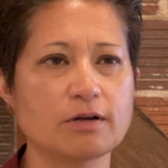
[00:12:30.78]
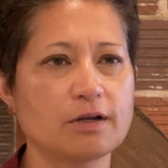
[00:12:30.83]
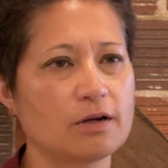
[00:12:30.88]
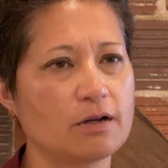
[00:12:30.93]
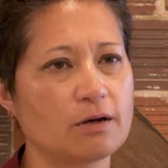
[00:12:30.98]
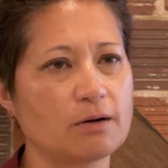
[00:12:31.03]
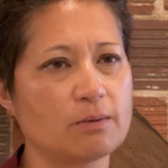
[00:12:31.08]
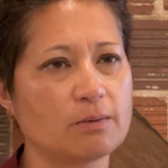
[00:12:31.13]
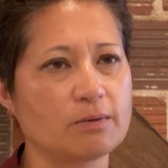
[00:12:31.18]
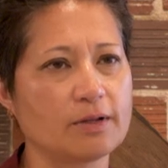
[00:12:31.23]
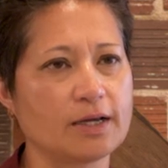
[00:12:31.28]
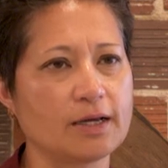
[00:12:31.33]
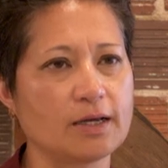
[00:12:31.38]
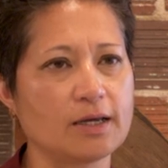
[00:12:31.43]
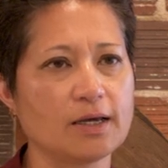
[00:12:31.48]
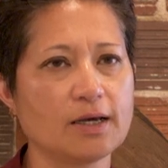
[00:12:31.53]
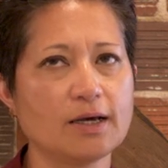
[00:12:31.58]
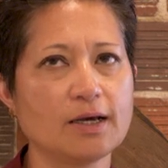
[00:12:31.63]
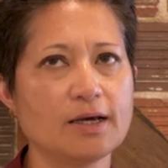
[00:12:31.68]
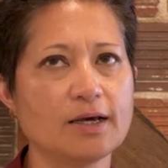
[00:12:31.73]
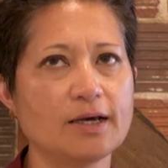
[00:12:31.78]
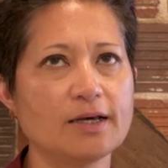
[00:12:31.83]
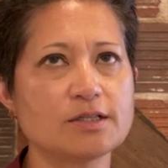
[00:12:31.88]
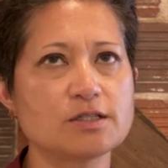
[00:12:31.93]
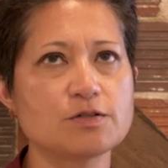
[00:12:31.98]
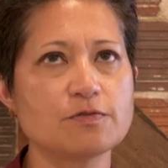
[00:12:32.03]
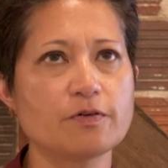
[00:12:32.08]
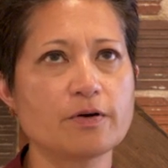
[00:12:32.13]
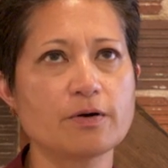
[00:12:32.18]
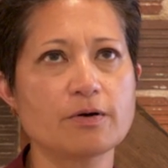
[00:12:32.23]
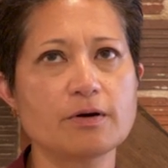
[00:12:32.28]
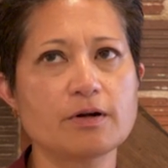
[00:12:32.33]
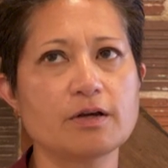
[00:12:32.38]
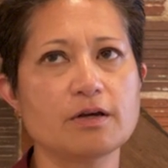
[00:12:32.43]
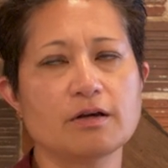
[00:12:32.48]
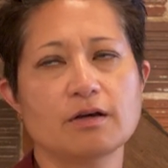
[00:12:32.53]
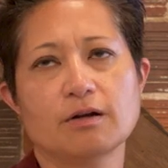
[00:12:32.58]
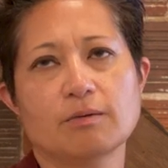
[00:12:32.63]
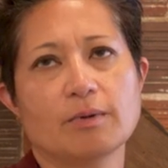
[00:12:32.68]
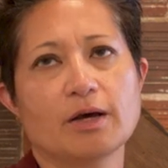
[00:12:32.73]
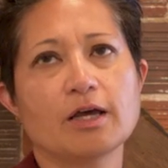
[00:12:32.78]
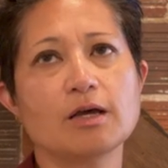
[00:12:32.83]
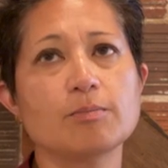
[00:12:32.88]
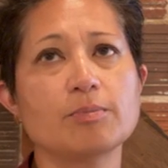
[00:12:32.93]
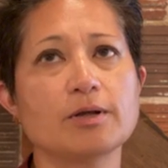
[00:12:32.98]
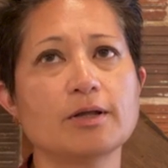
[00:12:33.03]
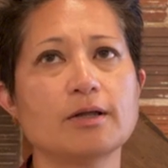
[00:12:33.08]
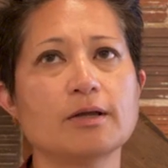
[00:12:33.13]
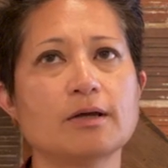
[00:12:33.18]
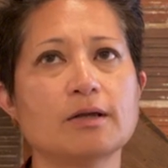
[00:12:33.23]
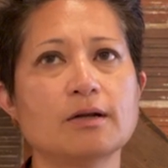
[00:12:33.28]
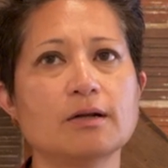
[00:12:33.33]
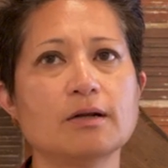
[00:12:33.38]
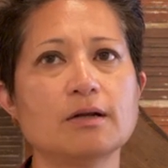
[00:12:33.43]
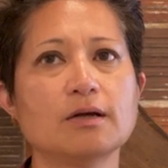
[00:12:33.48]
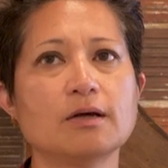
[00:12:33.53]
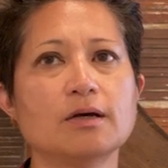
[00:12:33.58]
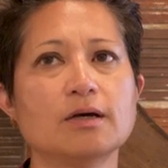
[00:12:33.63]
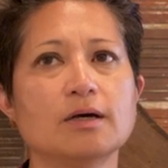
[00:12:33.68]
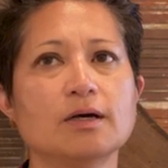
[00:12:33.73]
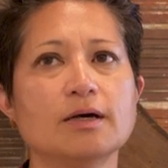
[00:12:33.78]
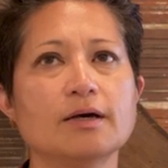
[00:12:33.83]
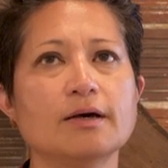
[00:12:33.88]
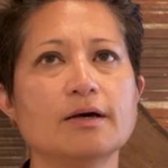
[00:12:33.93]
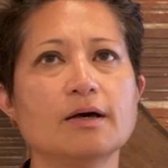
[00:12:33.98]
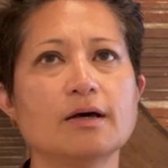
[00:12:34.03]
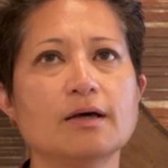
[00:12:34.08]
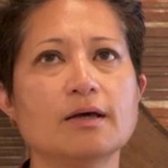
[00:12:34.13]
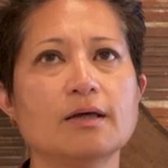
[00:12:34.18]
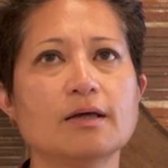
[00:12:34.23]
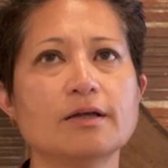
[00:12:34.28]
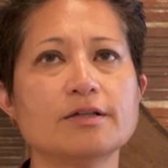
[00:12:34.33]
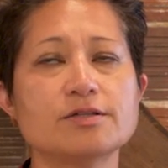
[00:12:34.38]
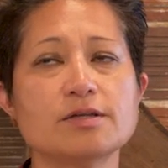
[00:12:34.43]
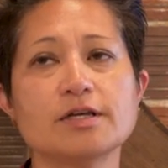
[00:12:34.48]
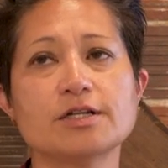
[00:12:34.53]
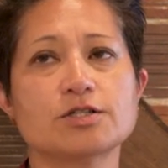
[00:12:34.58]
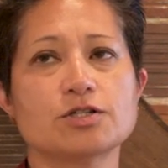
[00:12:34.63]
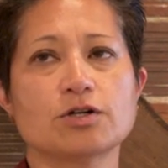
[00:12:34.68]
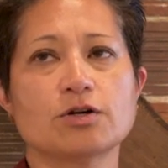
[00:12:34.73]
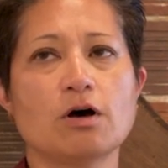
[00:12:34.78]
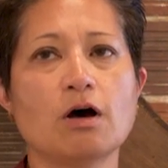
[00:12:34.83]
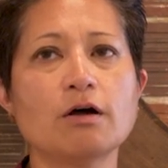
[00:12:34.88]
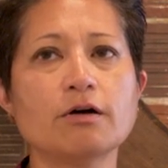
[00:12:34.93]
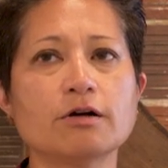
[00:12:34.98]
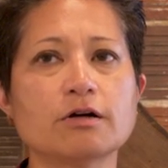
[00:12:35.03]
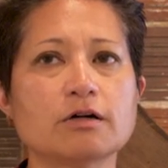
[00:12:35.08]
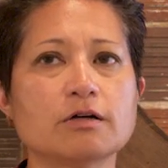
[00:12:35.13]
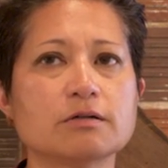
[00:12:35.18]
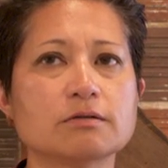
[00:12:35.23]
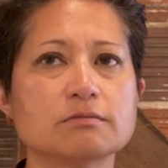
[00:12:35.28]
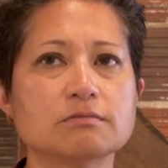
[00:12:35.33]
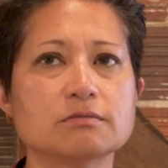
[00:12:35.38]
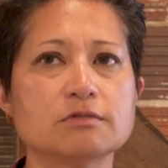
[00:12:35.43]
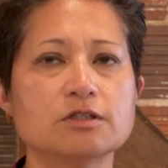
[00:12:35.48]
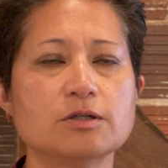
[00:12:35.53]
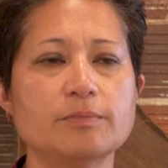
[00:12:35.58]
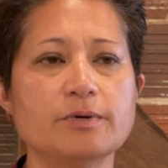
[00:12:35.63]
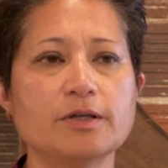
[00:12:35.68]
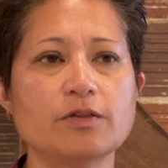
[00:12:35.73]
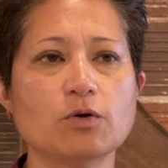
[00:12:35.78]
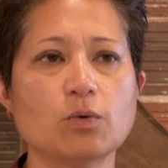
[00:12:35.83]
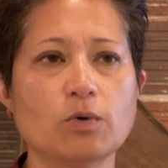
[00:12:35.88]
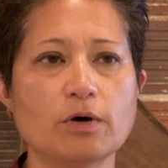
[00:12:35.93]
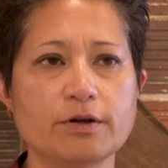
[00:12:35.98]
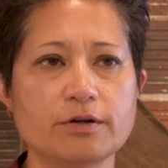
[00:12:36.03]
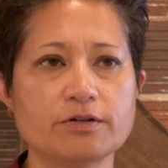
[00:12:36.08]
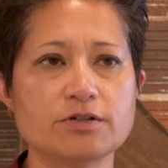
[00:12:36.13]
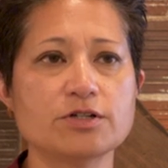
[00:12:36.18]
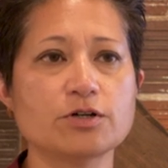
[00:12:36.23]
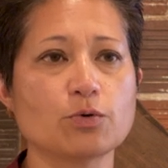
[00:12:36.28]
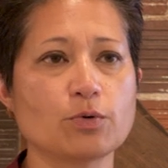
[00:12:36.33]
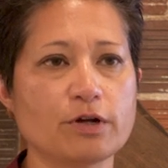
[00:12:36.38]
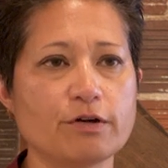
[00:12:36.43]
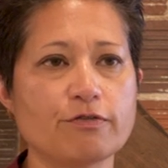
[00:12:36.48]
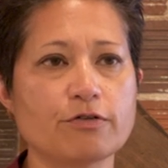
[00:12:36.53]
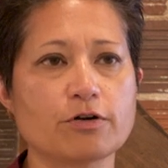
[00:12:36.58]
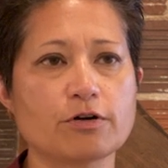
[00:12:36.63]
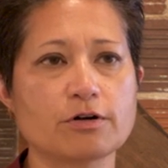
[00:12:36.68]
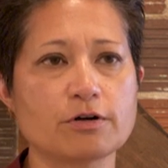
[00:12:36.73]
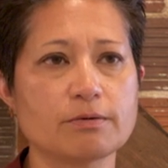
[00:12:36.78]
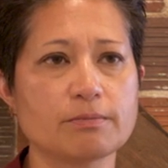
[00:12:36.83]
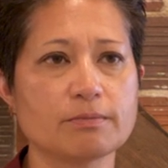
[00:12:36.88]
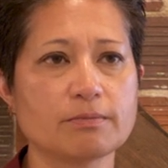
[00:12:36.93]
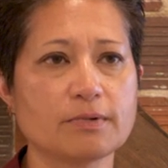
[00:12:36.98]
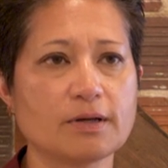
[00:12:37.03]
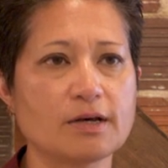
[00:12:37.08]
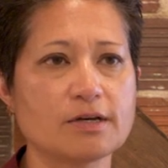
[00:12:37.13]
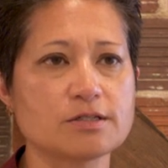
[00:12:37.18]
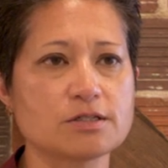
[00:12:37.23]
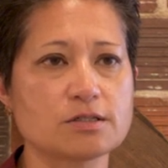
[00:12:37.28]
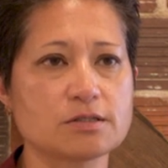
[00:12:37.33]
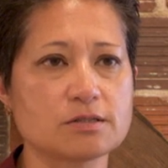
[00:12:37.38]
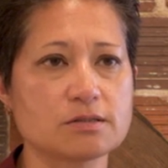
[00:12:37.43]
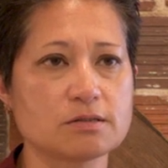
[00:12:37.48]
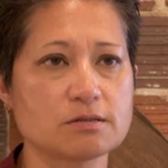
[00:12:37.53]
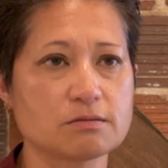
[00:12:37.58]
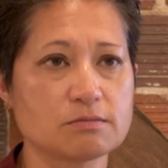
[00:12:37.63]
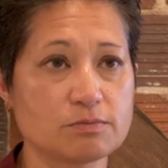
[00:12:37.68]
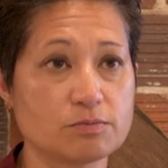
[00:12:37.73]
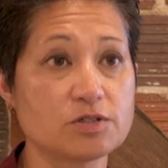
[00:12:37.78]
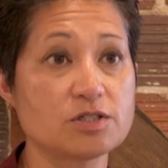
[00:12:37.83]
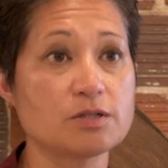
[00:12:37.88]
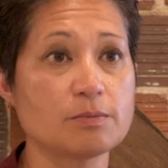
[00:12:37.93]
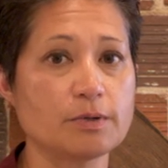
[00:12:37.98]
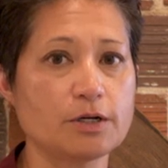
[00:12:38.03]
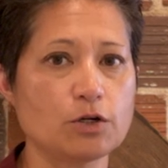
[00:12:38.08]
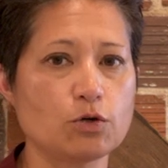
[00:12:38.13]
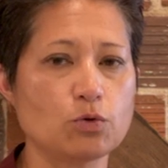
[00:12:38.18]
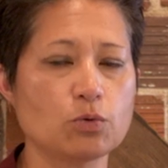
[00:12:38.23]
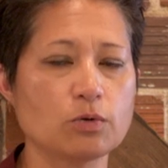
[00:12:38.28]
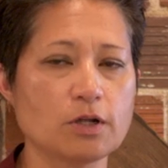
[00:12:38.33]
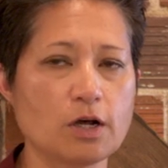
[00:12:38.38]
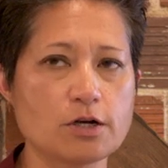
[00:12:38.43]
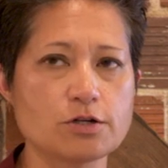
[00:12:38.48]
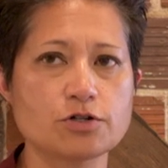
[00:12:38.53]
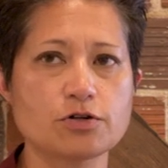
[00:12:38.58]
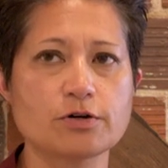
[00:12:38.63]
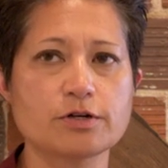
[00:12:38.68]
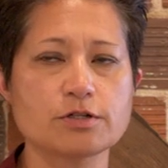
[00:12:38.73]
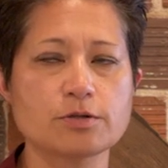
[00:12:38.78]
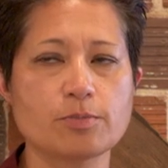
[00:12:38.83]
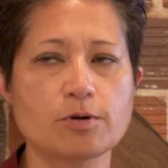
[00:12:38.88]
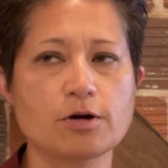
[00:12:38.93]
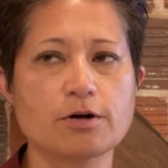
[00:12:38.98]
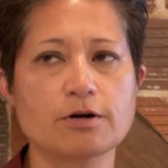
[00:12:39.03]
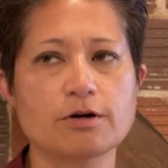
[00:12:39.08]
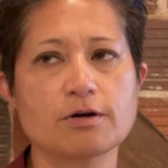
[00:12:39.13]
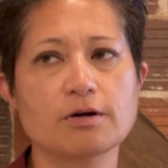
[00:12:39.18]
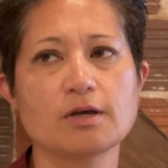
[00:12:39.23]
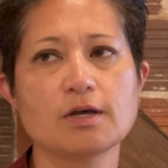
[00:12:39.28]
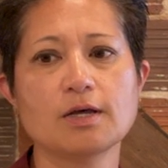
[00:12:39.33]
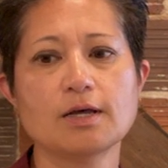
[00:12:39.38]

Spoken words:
Like, it's very, in my opinion, it's an honor to be the one to grieve her as somebody who lost her as a partner.